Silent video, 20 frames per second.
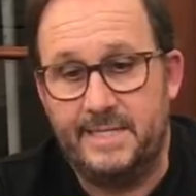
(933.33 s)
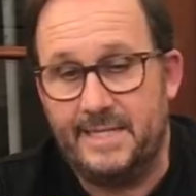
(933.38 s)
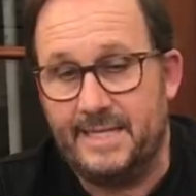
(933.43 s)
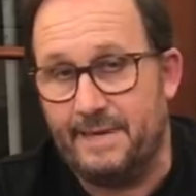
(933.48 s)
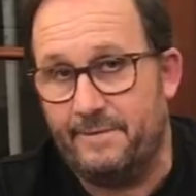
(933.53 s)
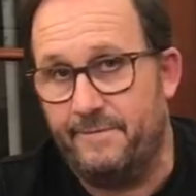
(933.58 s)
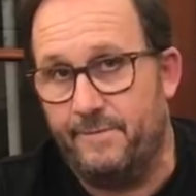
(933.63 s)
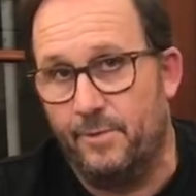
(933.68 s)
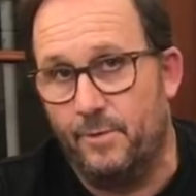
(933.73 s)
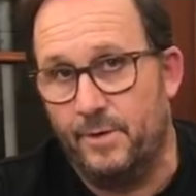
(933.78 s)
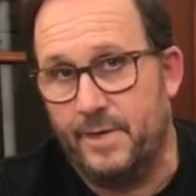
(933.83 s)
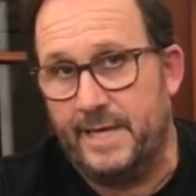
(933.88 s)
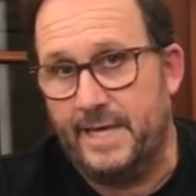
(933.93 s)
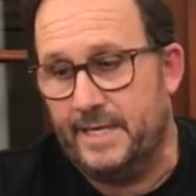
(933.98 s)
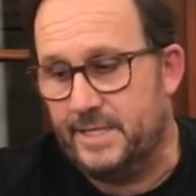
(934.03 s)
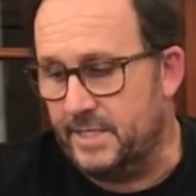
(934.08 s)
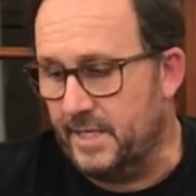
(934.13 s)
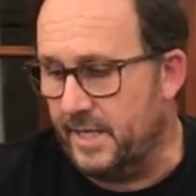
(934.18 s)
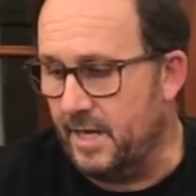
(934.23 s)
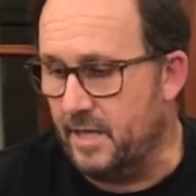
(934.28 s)
that 4
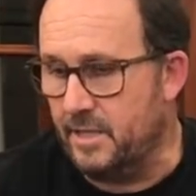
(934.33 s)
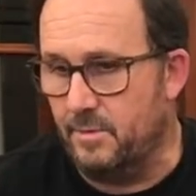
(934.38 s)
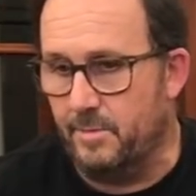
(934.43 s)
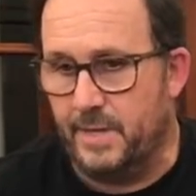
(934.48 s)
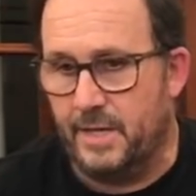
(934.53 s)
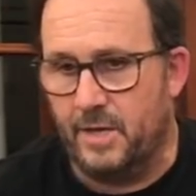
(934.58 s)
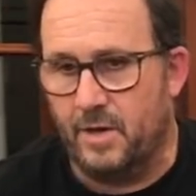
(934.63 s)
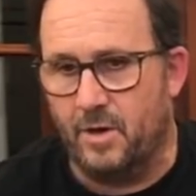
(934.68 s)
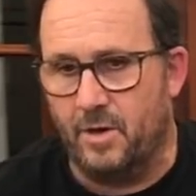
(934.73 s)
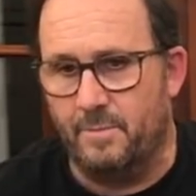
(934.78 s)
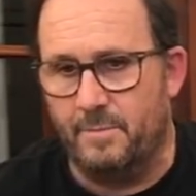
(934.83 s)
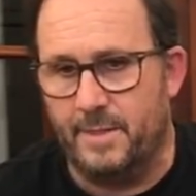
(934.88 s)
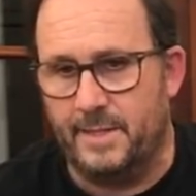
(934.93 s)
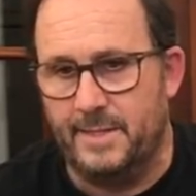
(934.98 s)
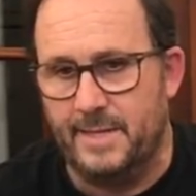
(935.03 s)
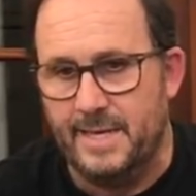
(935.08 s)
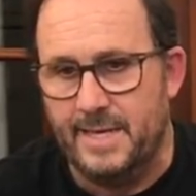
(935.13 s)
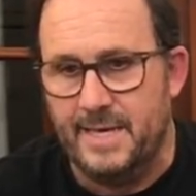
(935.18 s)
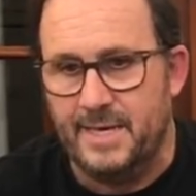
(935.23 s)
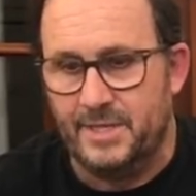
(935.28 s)
years ago, they'll be gone, but
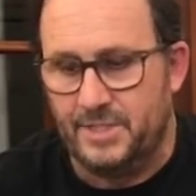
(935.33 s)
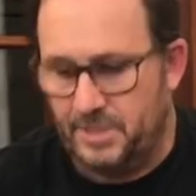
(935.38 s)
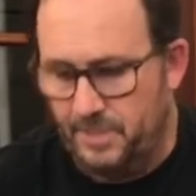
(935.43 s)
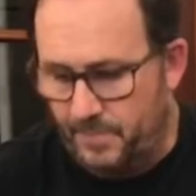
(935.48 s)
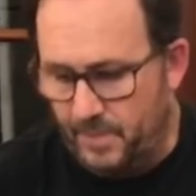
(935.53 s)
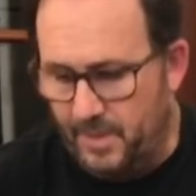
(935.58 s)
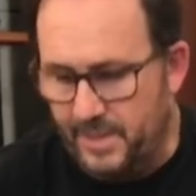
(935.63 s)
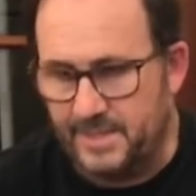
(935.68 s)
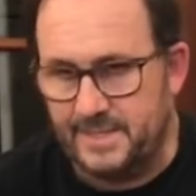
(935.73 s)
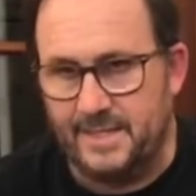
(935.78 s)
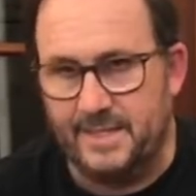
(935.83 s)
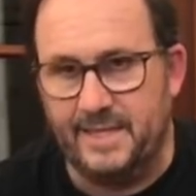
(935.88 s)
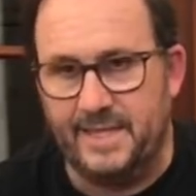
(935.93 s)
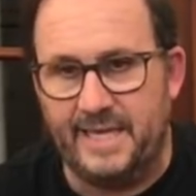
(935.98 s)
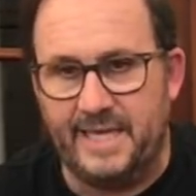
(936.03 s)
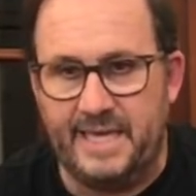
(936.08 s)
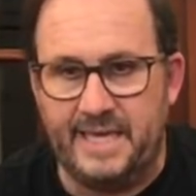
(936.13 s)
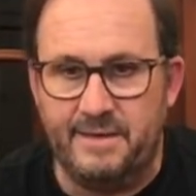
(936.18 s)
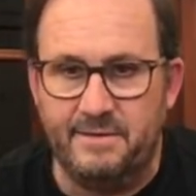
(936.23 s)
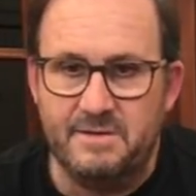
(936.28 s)

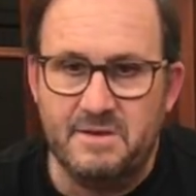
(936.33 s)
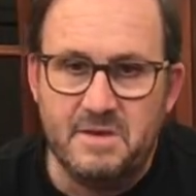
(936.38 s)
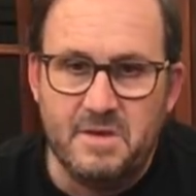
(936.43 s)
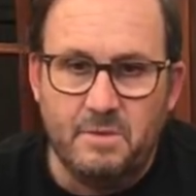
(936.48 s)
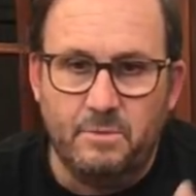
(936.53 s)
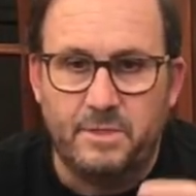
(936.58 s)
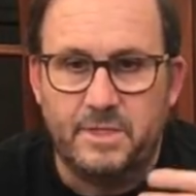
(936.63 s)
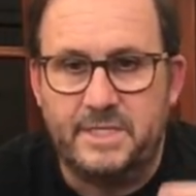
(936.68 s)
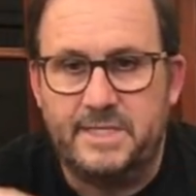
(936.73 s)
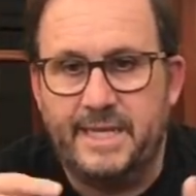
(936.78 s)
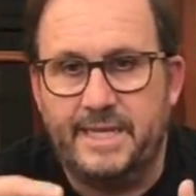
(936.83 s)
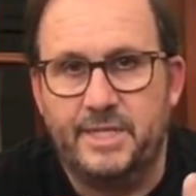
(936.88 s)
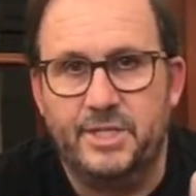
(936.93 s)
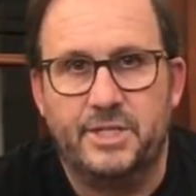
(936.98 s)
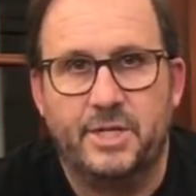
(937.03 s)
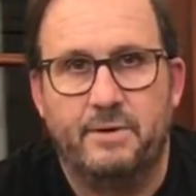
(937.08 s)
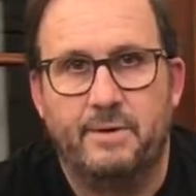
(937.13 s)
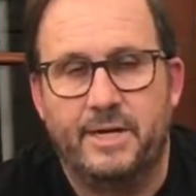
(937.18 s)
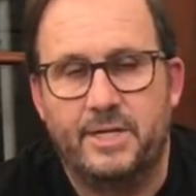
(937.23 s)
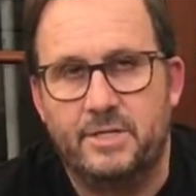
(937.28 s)
surprisingly, with the second
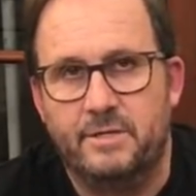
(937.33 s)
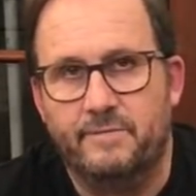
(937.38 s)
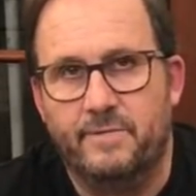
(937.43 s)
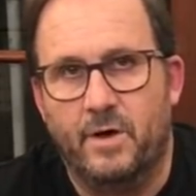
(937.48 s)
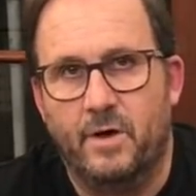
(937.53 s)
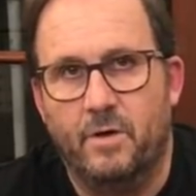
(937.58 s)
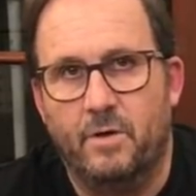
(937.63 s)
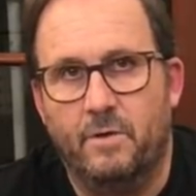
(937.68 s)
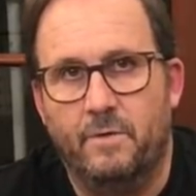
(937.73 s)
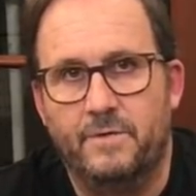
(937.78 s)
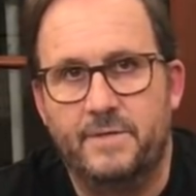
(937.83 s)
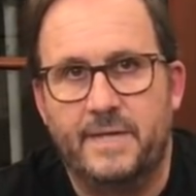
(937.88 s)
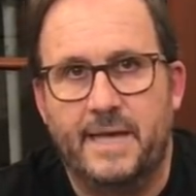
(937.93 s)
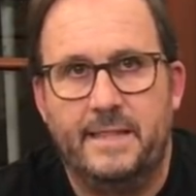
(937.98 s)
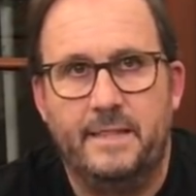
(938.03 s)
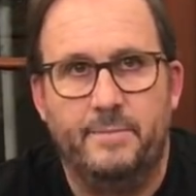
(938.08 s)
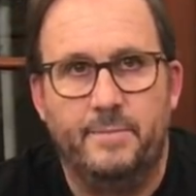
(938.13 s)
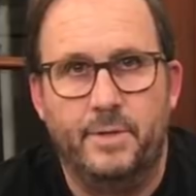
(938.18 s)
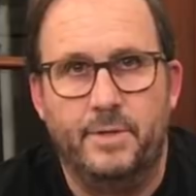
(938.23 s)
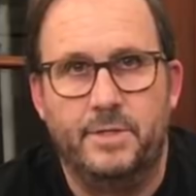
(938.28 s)
generation Evolves and
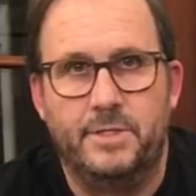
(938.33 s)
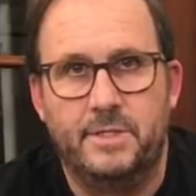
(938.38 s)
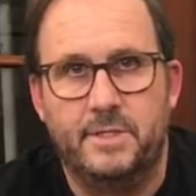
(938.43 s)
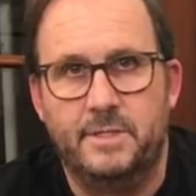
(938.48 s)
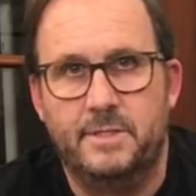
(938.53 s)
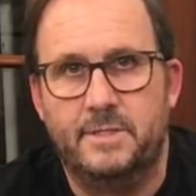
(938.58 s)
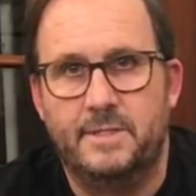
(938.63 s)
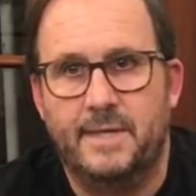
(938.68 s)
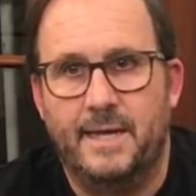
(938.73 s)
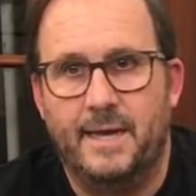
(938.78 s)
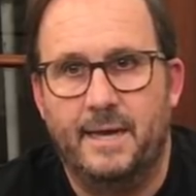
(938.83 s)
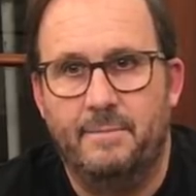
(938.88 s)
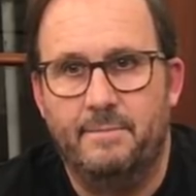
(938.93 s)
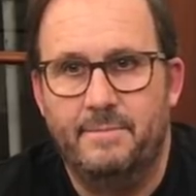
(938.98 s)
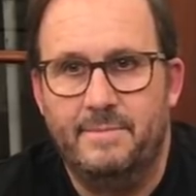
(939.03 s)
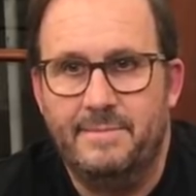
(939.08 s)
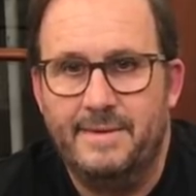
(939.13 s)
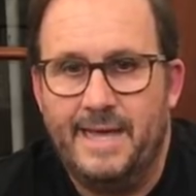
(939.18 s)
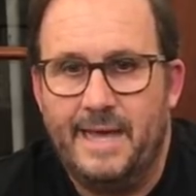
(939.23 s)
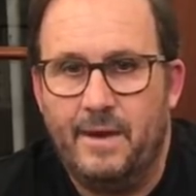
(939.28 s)
the boosteds,
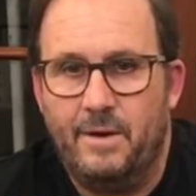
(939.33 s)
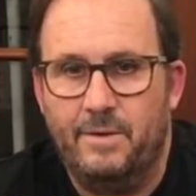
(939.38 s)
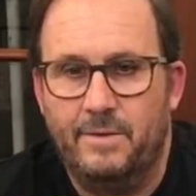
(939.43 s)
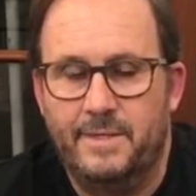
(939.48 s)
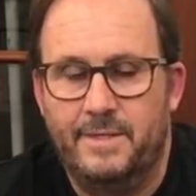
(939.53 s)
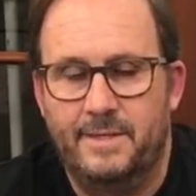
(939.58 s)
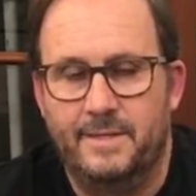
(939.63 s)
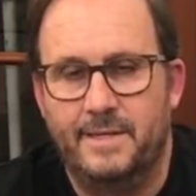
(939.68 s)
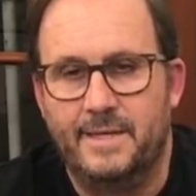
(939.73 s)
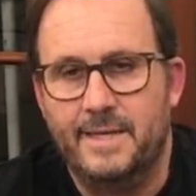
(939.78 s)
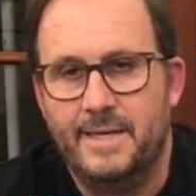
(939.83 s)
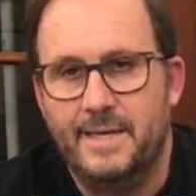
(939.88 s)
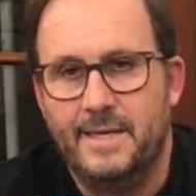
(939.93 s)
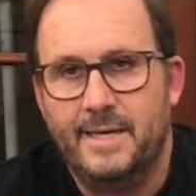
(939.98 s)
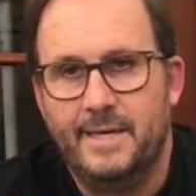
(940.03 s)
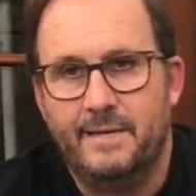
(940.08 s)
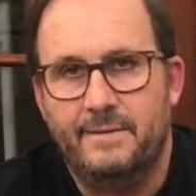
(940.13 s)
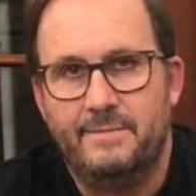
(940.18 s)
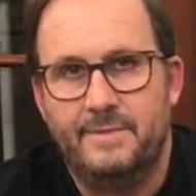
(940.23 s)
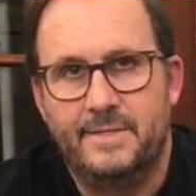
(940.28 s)
now
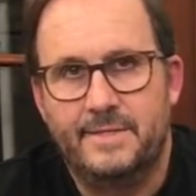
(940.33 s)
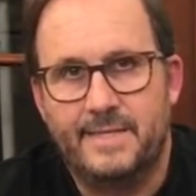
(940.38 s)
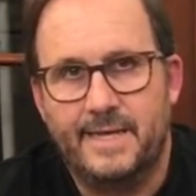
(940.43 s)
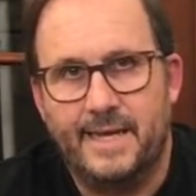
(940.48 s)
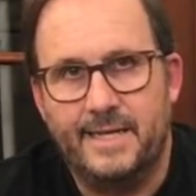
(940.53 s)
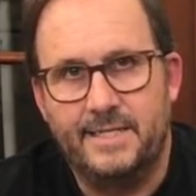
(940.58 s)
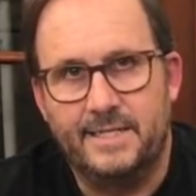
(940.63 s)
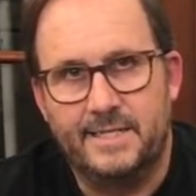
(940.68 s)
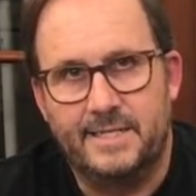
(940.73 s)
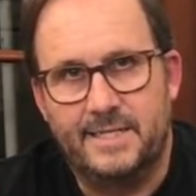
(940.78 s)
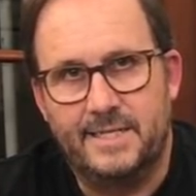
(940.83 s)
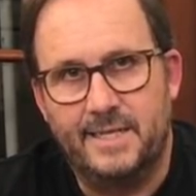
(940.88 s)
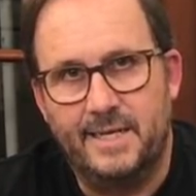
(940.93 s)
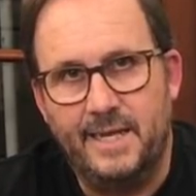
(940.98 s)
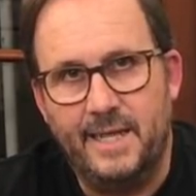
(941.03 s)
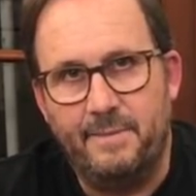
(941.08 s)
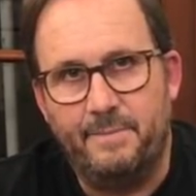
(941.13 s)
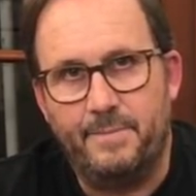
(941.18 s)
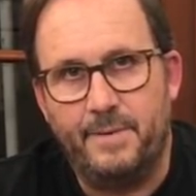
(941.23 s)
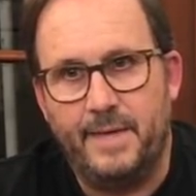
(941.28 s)
starting to
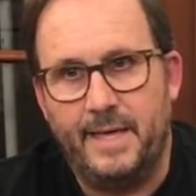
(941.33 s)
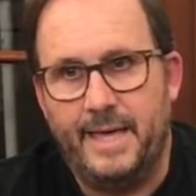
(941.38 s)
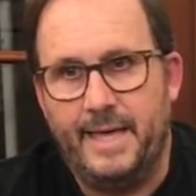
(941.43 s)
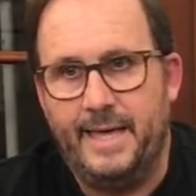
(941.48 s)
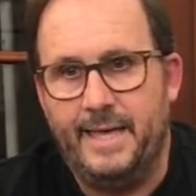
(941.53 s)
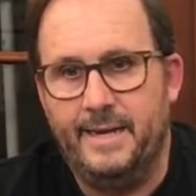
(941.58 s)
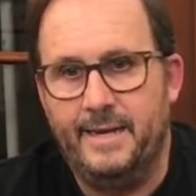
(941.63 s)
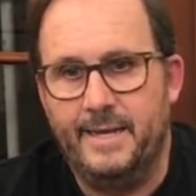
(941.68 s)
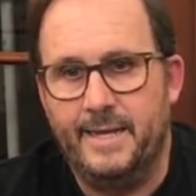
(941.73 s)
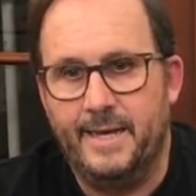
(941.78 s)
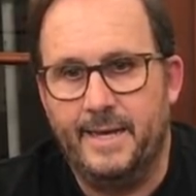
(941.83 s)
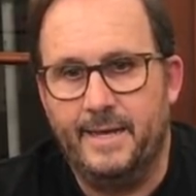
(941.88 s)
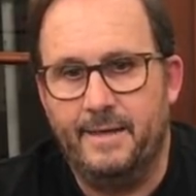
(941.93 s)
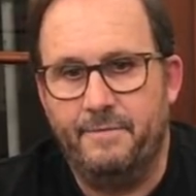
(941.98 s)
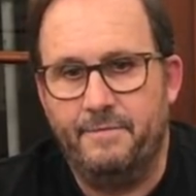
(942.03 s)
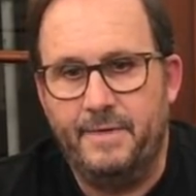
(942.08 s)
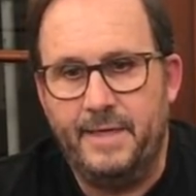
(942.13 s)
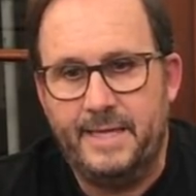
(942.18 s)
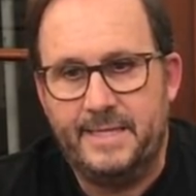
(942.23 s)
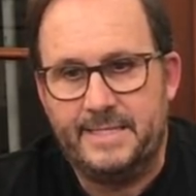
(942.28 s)
slip and
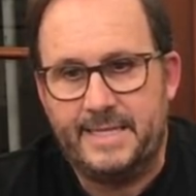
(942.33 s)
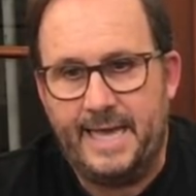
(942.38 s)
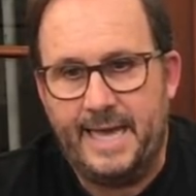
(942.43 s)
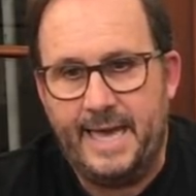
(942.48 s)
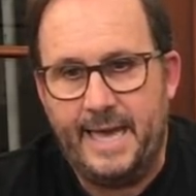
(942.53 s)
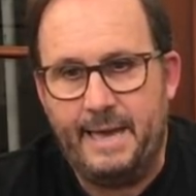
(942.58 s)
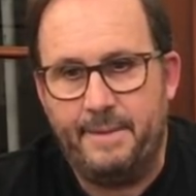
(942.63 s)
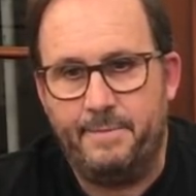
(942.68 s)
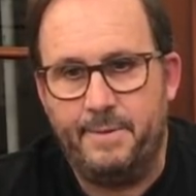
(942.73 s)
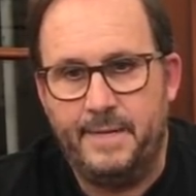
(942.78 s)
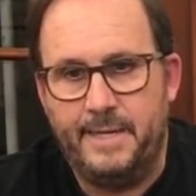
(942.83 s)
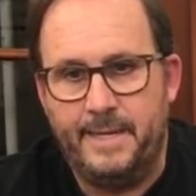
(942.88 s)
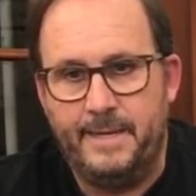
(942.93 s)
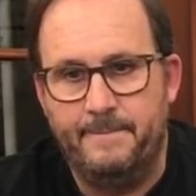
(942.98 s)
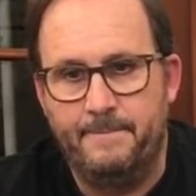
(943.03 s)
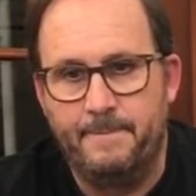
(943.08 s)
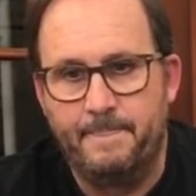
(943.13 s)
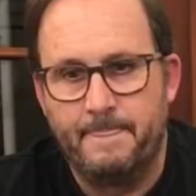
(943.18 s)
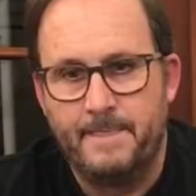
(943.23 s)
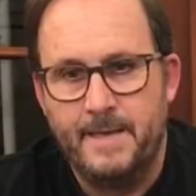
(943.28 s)
things are
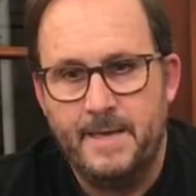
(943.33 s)
happening.